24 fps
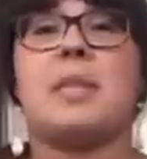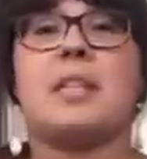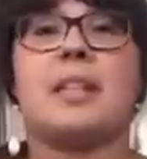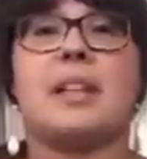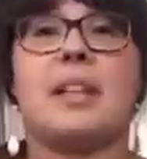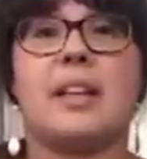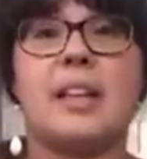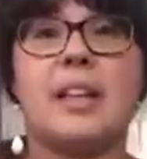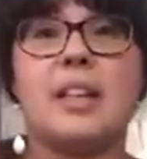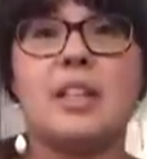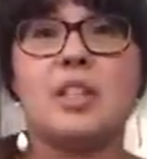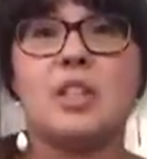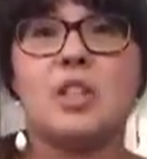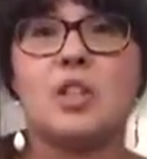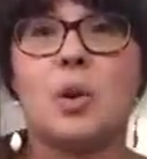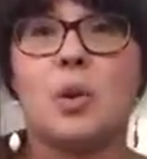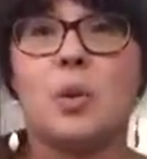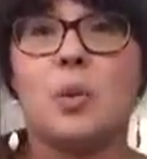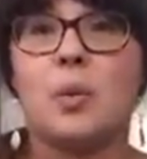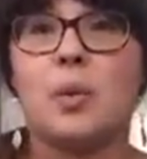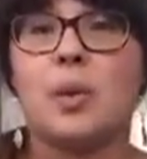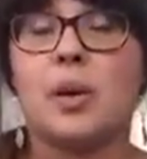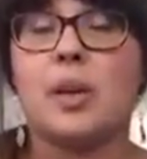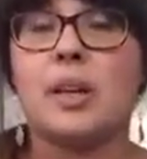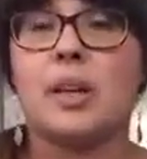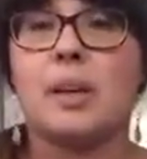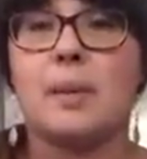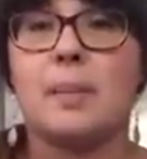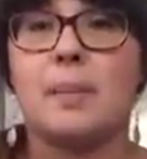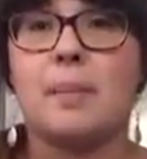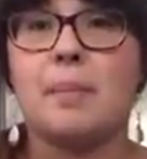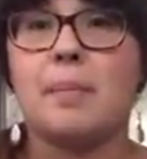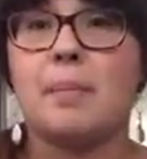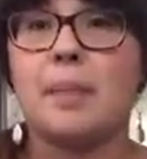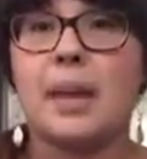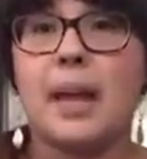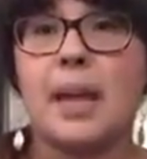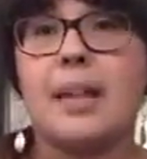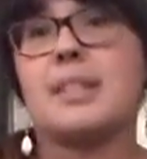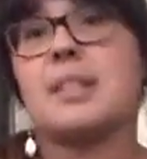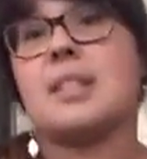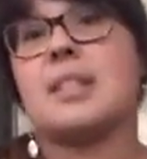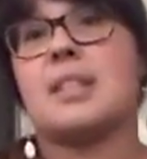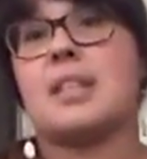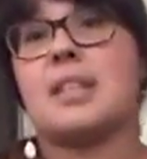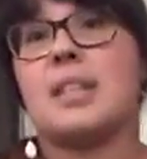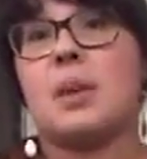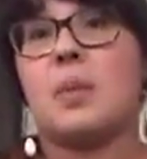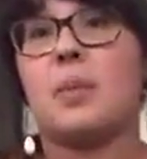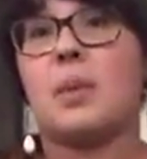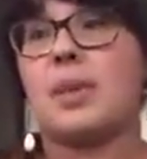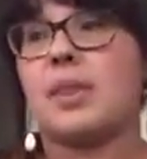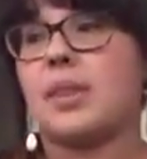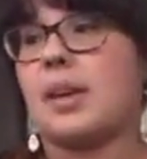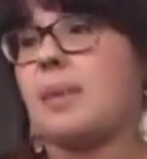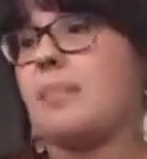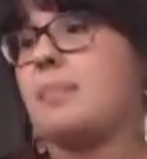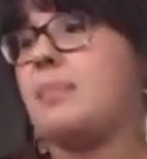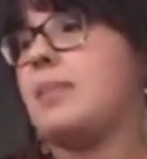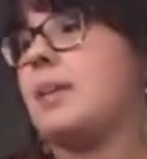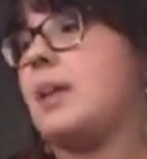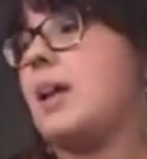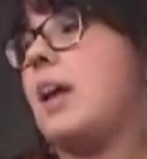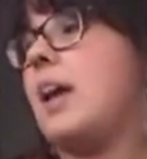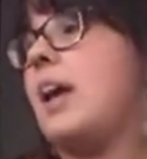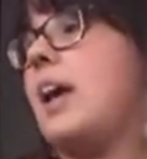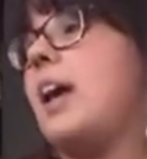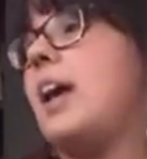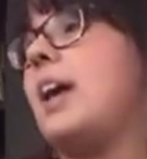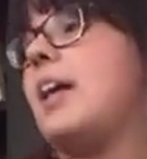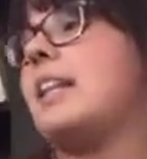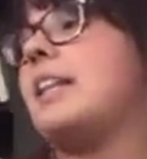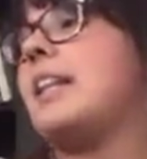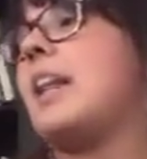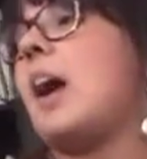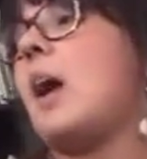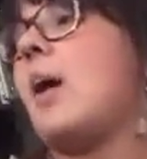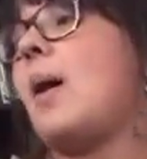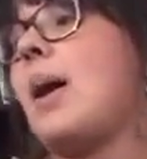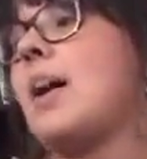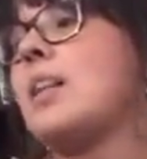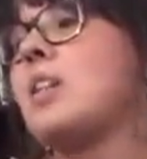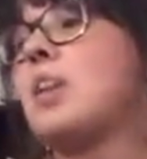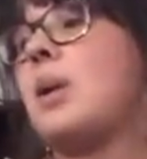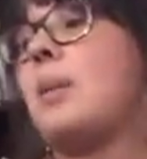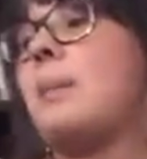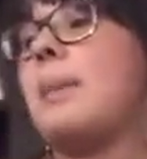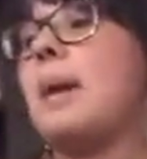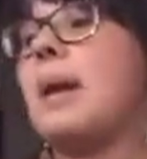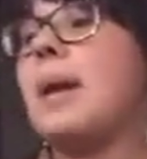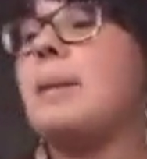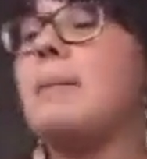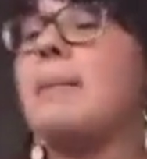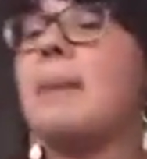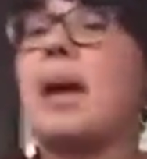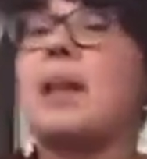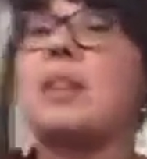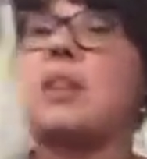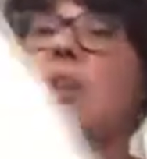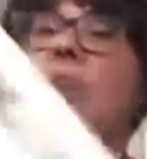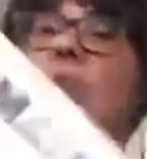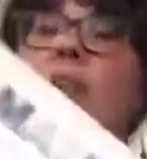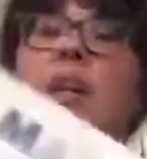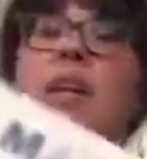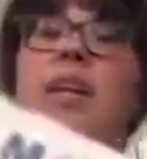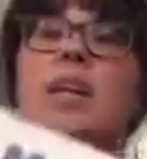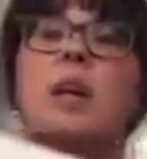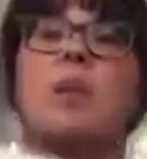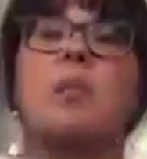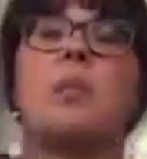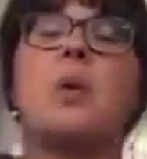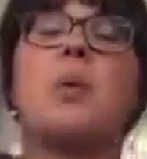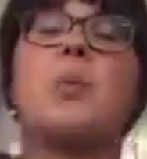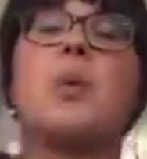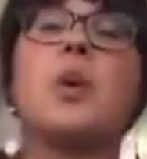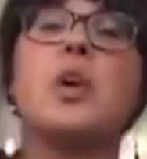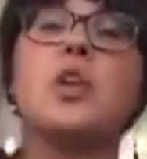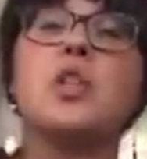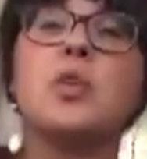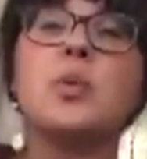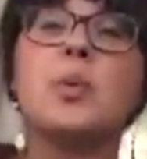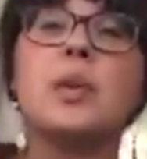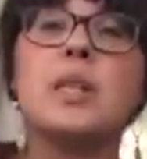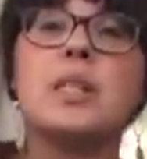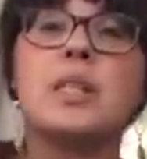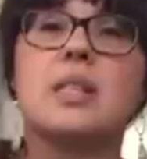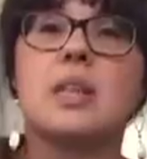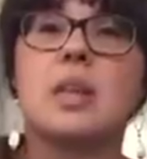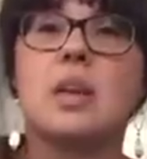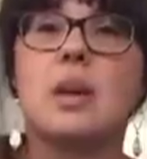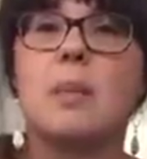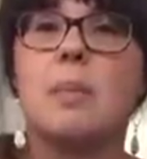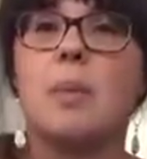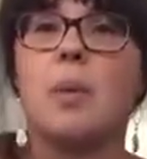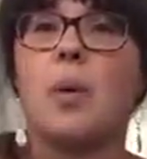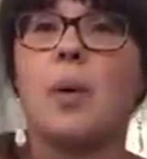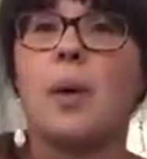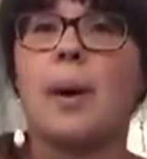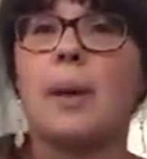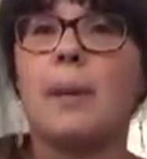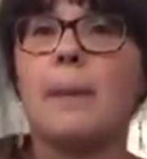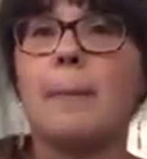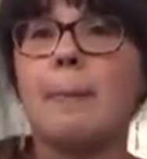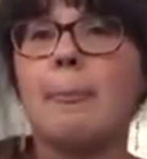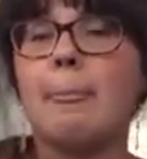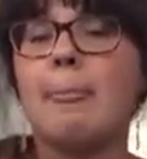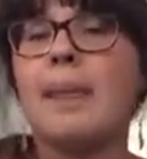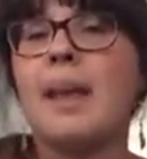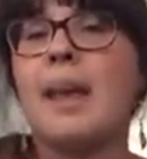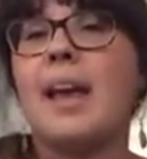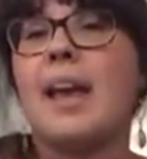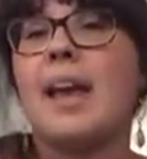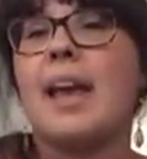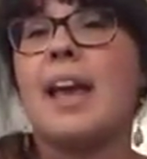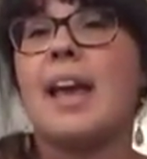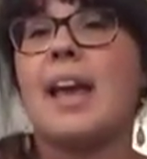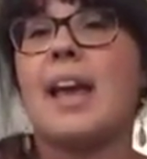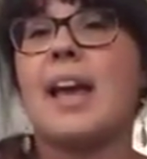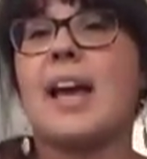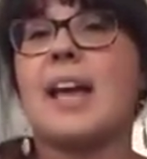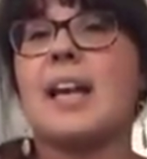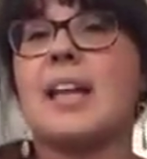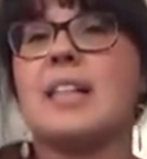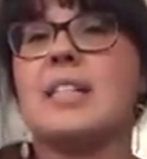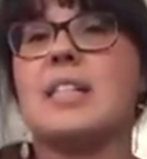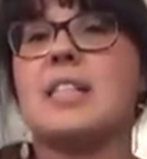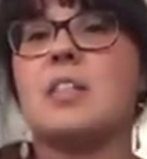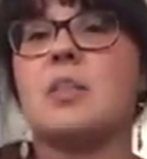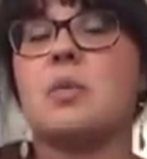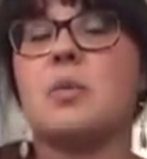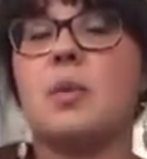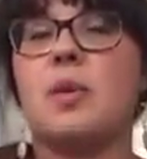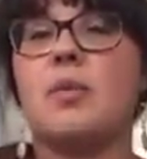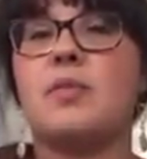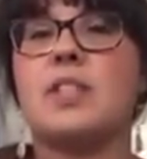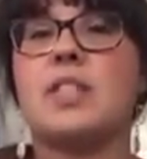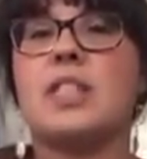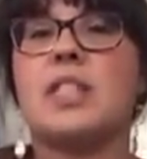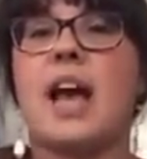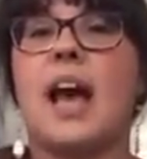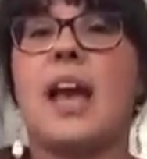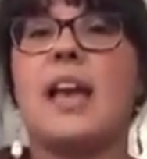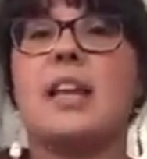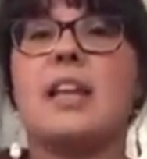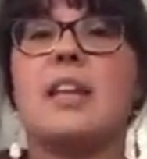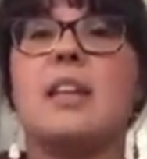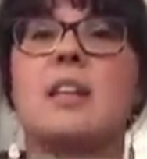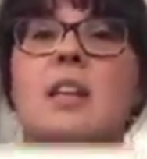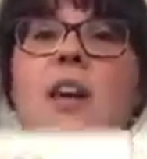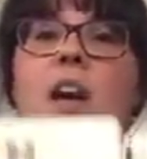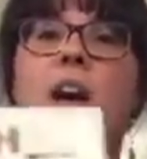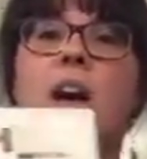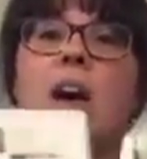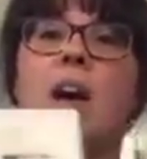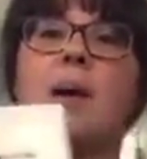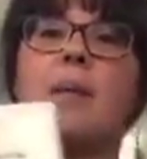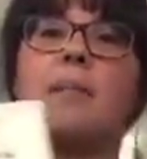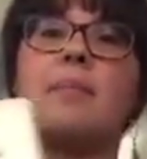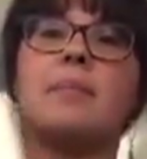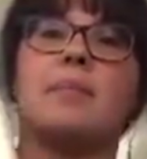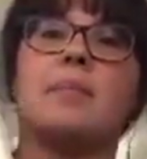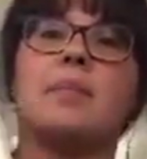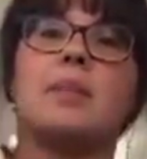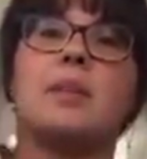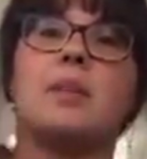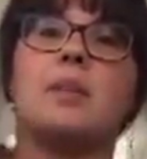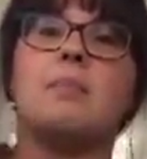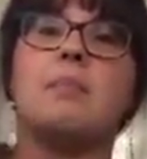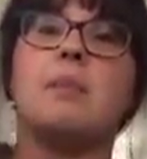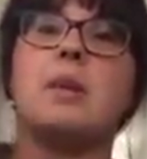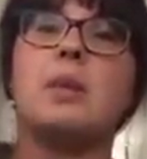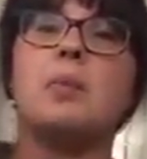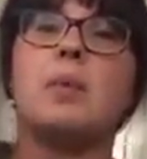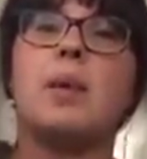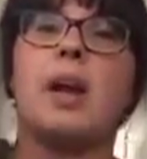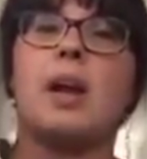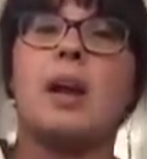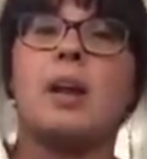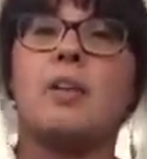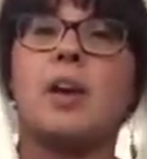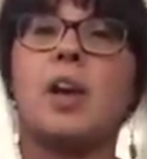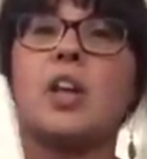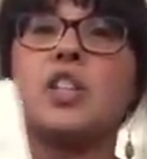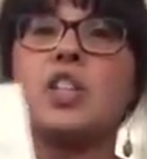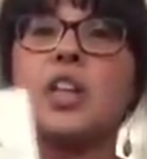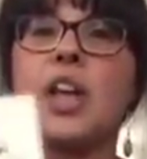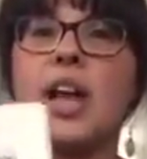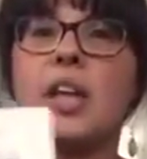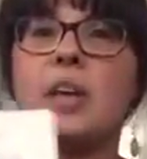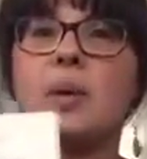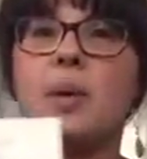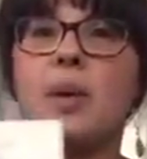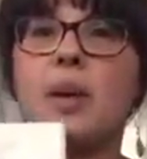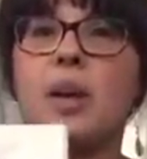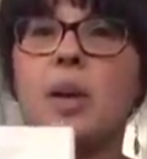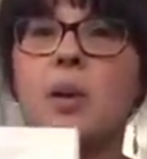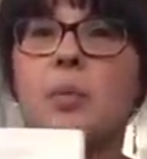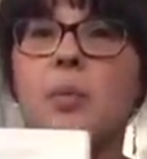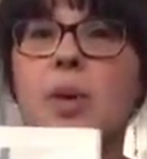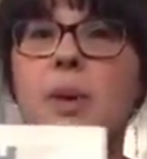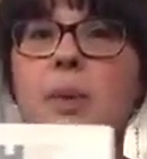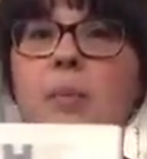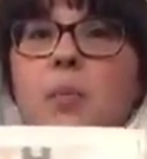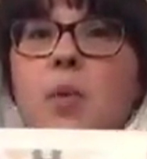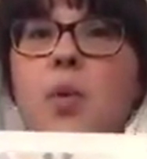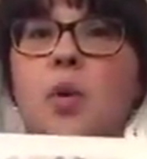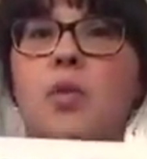is a hit, so we're gonna plan to stick with it. Now, as our main math curriculum, we were doing Singapore, and we've decided midway around January we